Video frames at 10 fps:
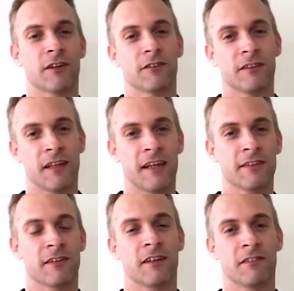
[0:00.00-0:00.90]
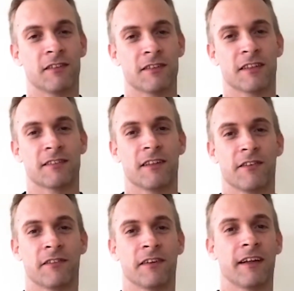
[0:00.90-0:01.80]
Today is
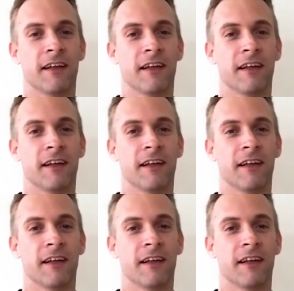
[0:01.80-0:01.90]
163.